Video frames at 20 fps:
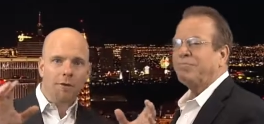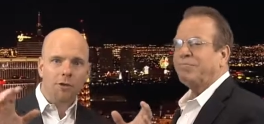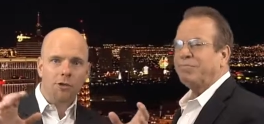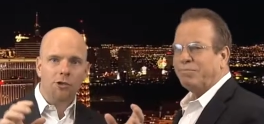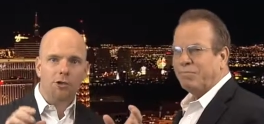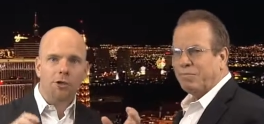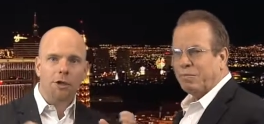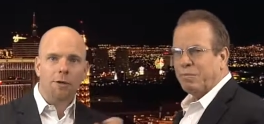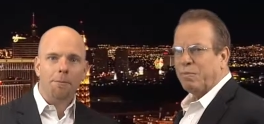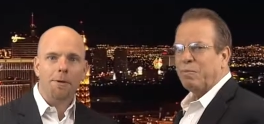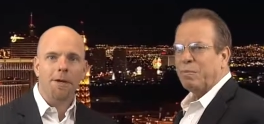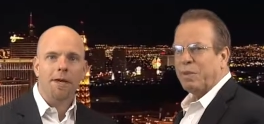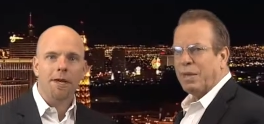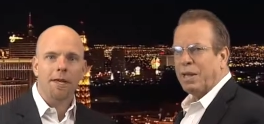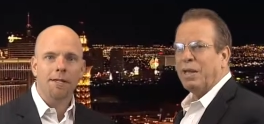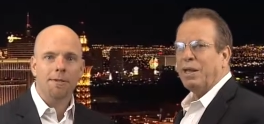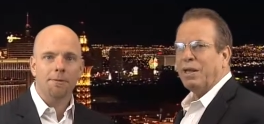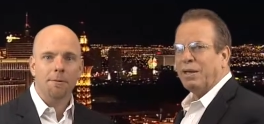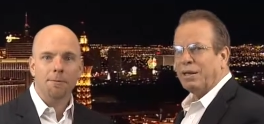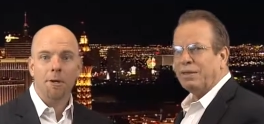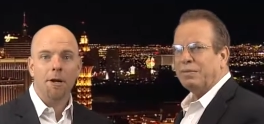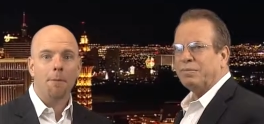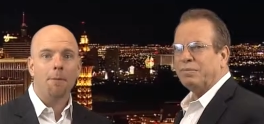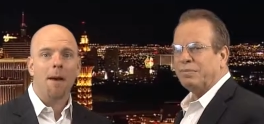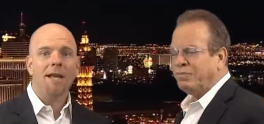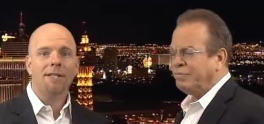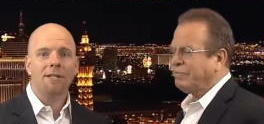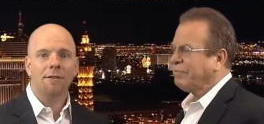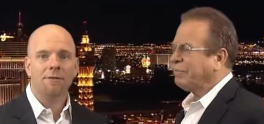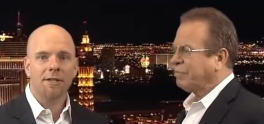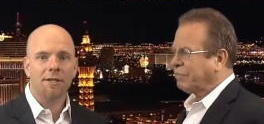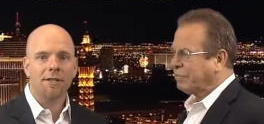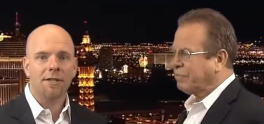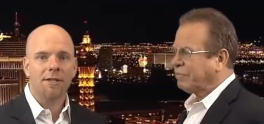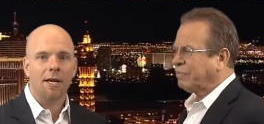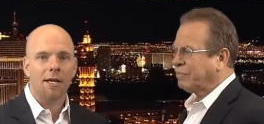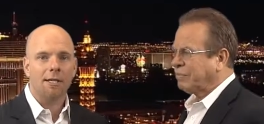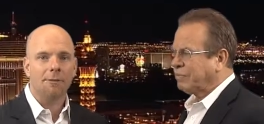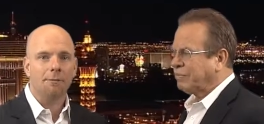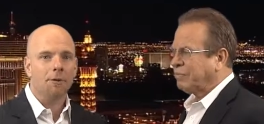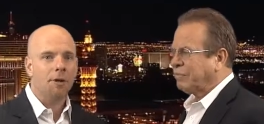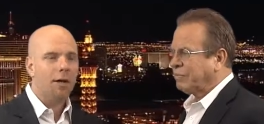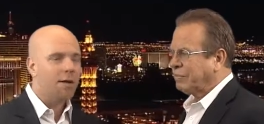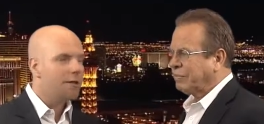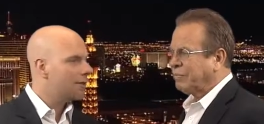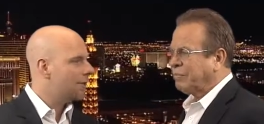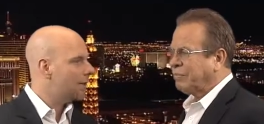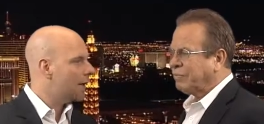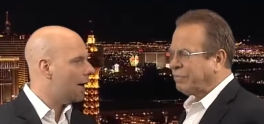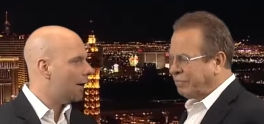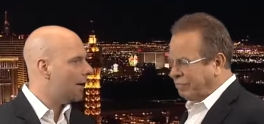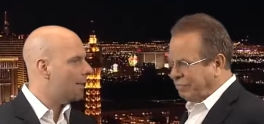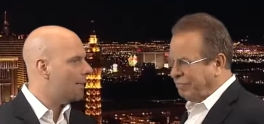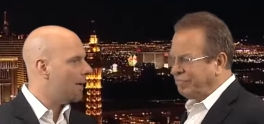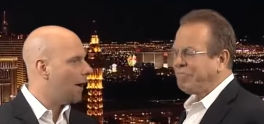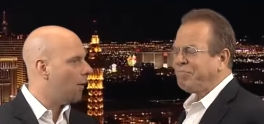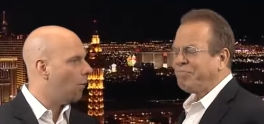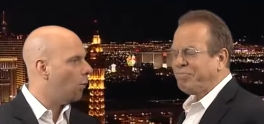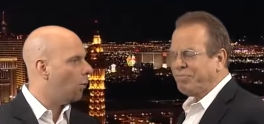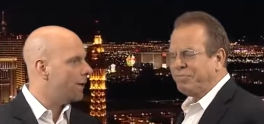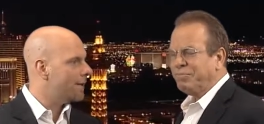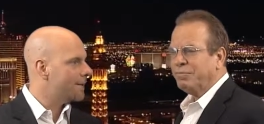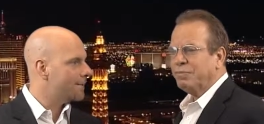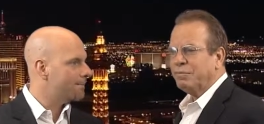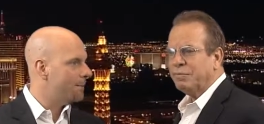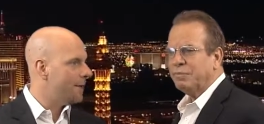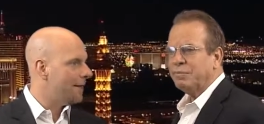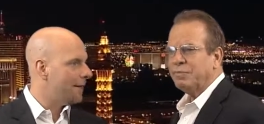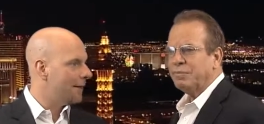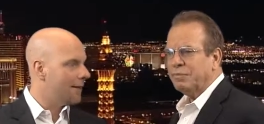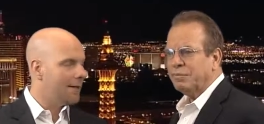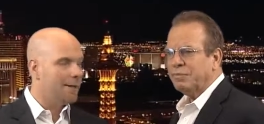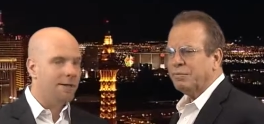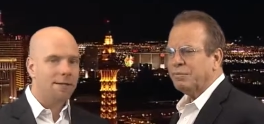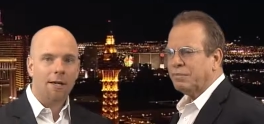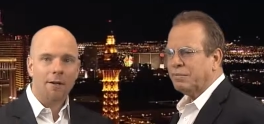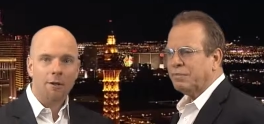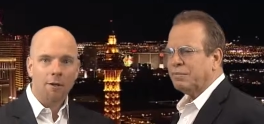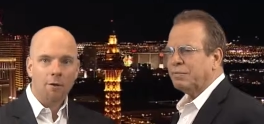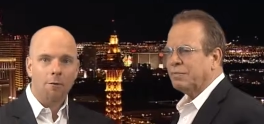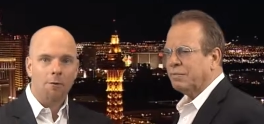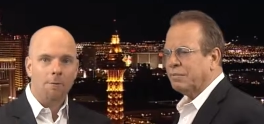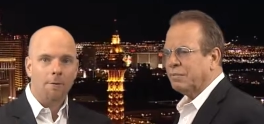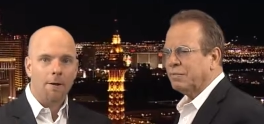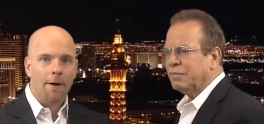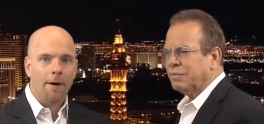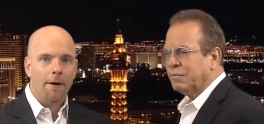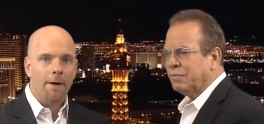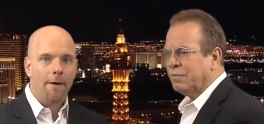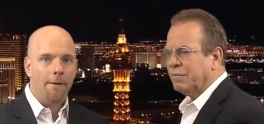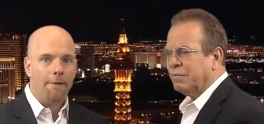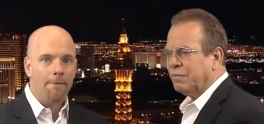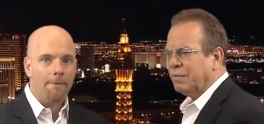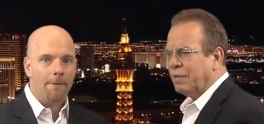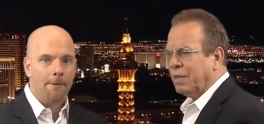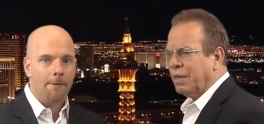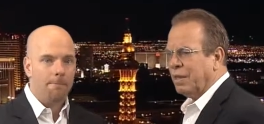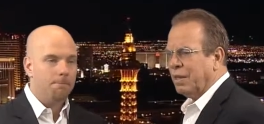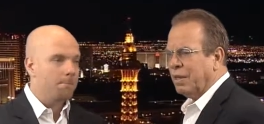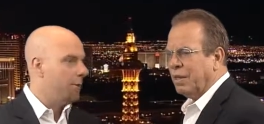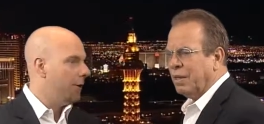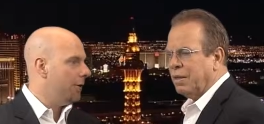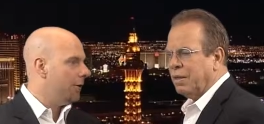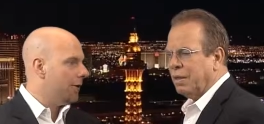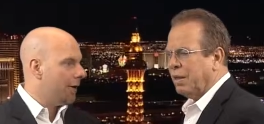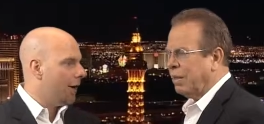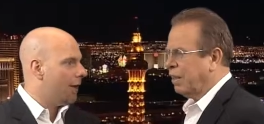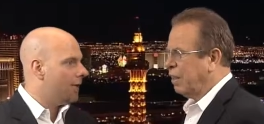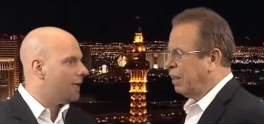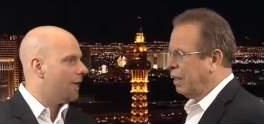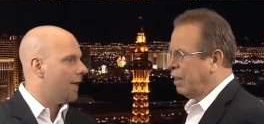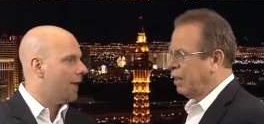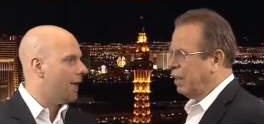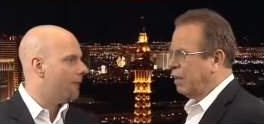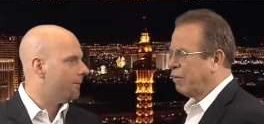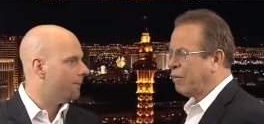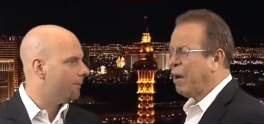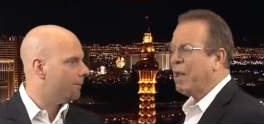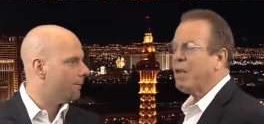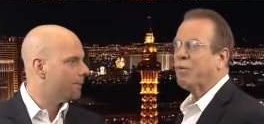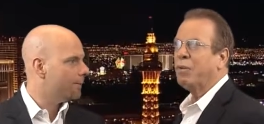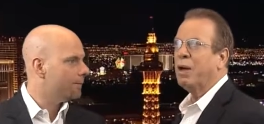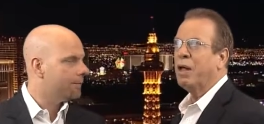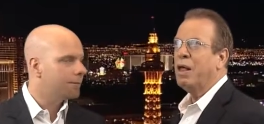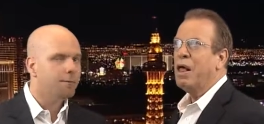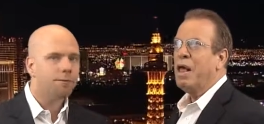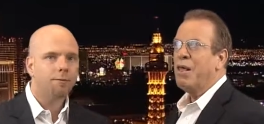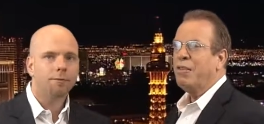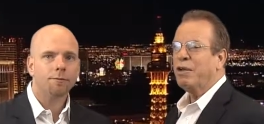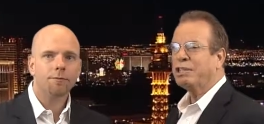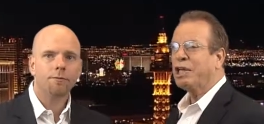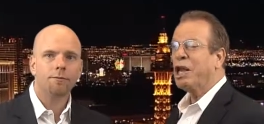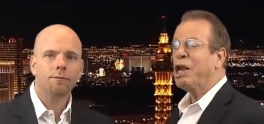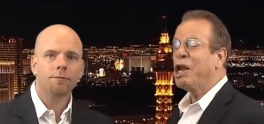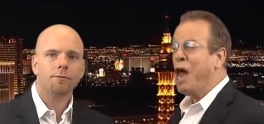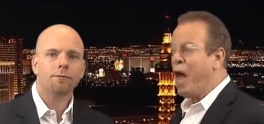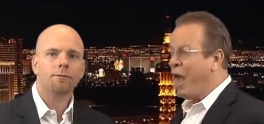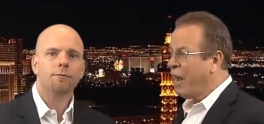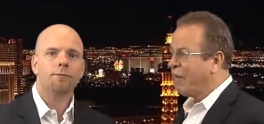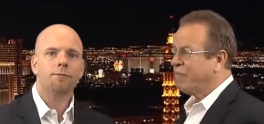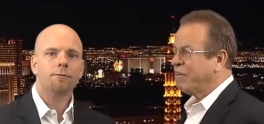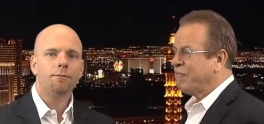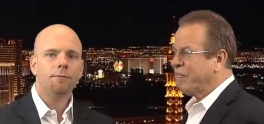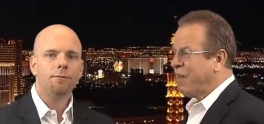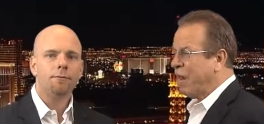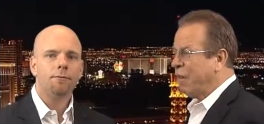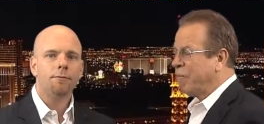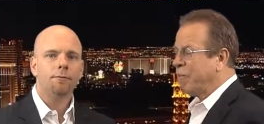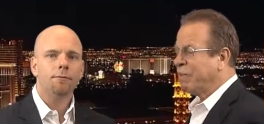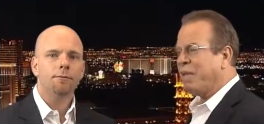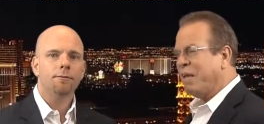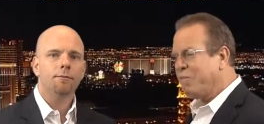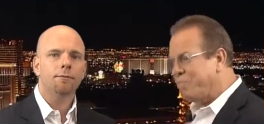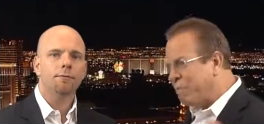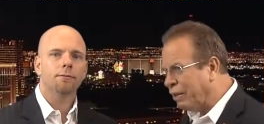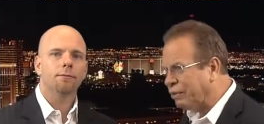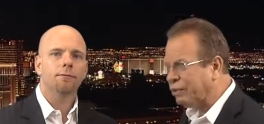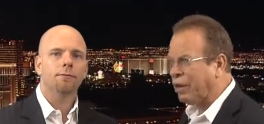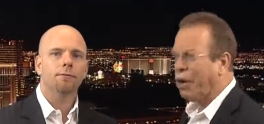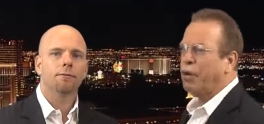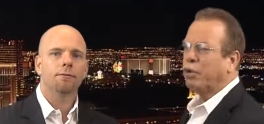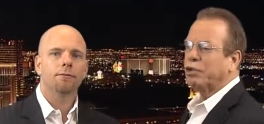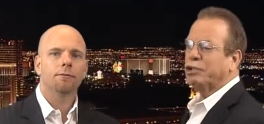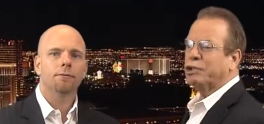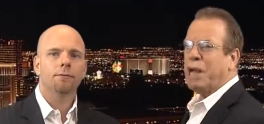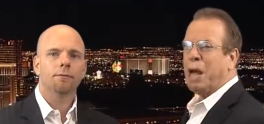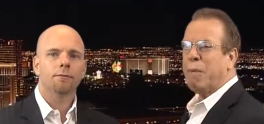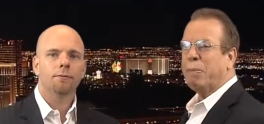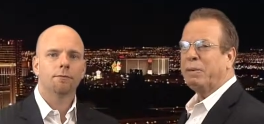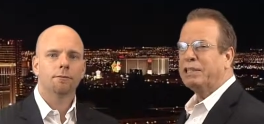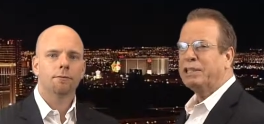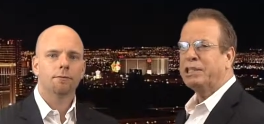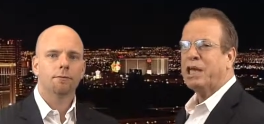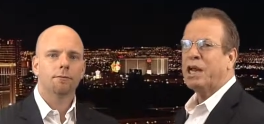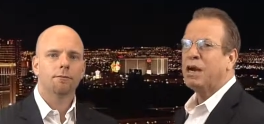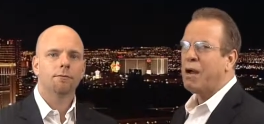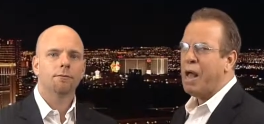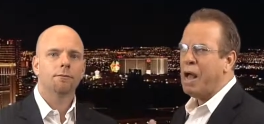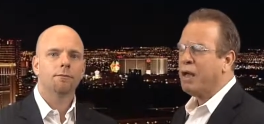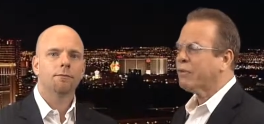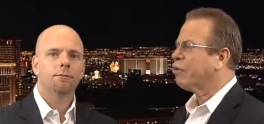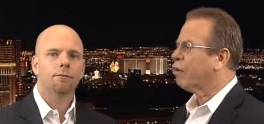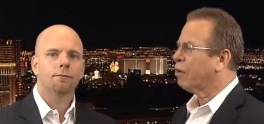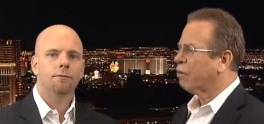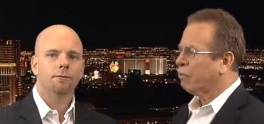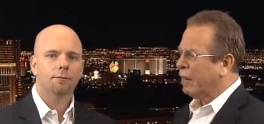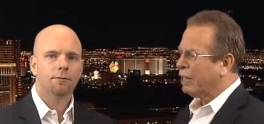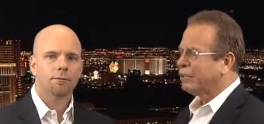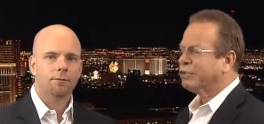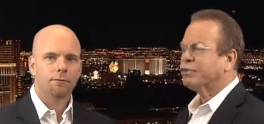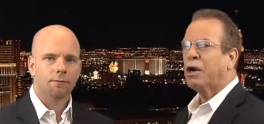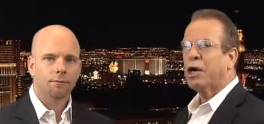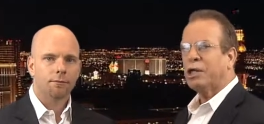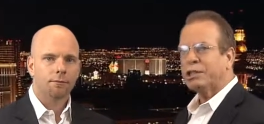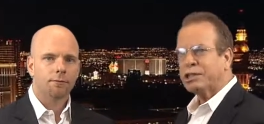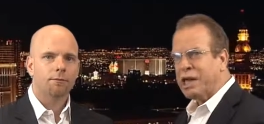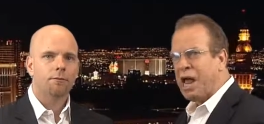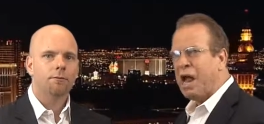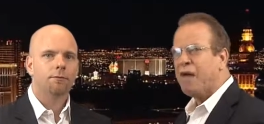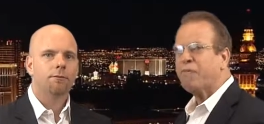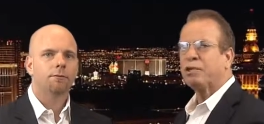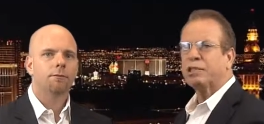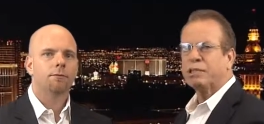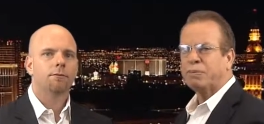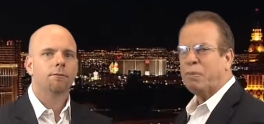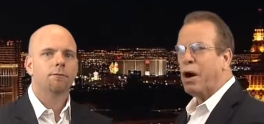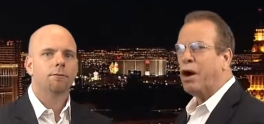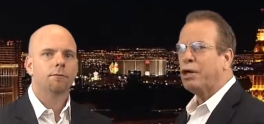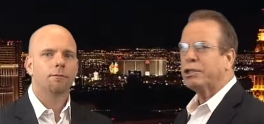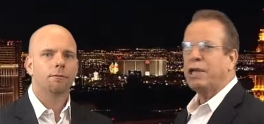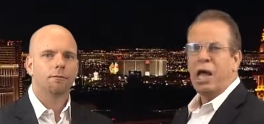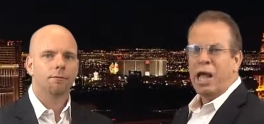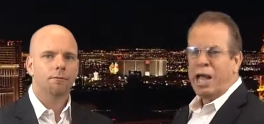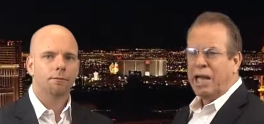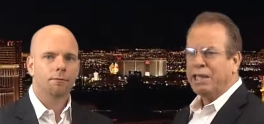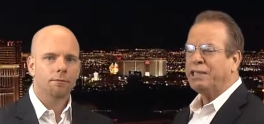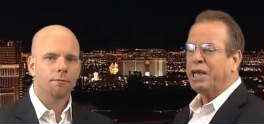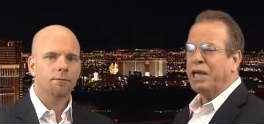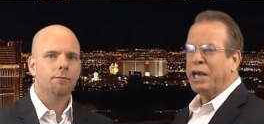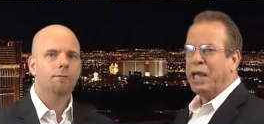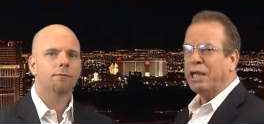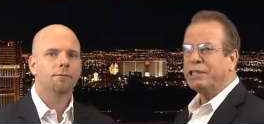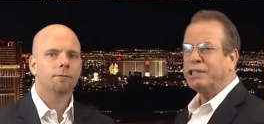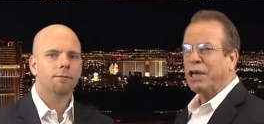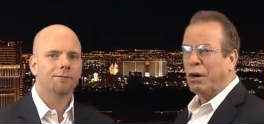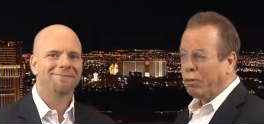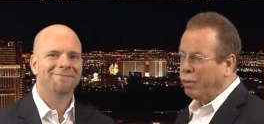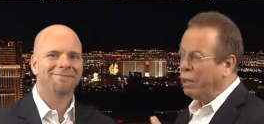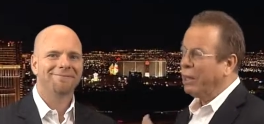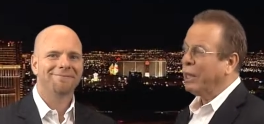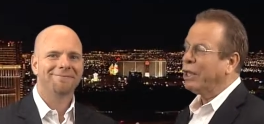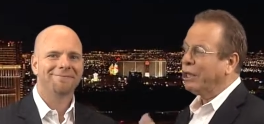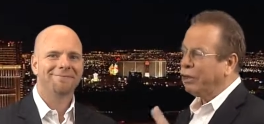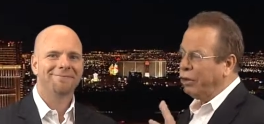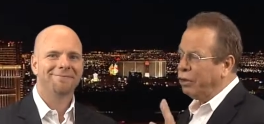Speaker 1: on the strip, has been a massive success. But let's talk about what's being continued uh, building onto that.
Speaker 2: Right. Well, there's a lot of development. They built a whole shopping center, outdoor restaurants, taverns, bars. It's a, mm-hmm. it's a really